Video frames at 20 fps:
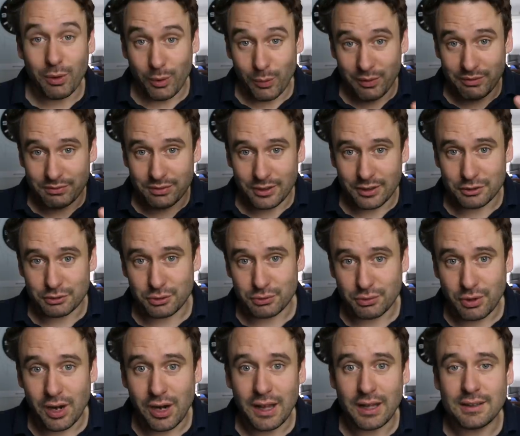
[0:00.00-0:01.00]
I went for lunch with
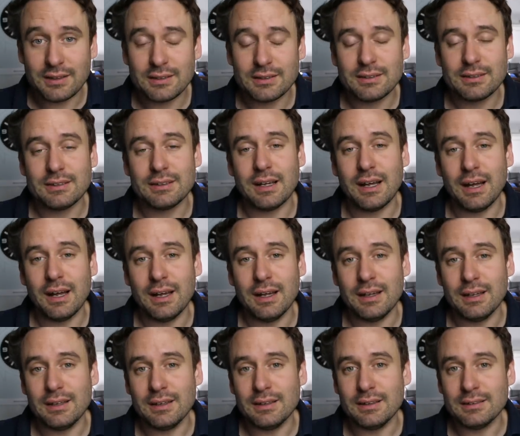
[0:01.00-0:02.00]
Rolex,
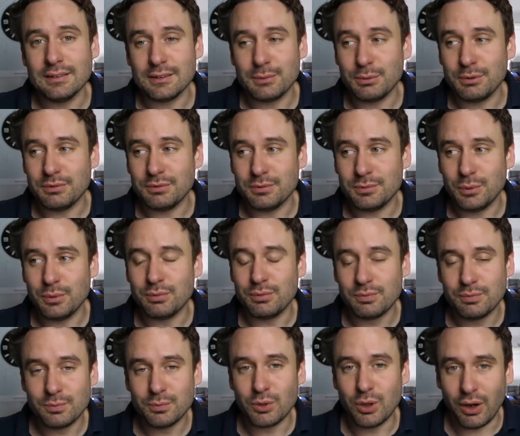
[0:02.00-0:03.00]
so we've
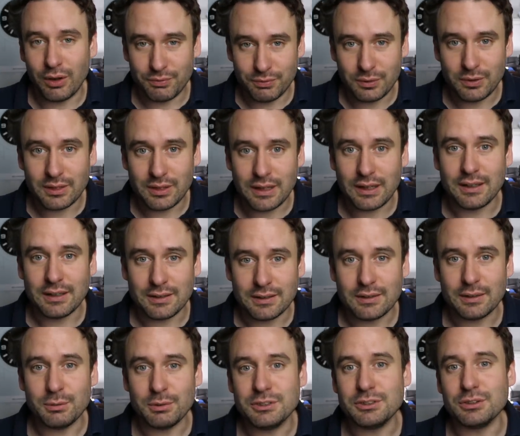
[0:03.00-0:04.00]
got a few things
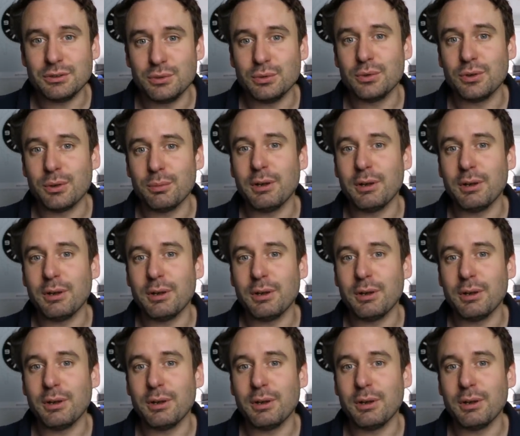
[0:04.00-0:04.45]
that we should talk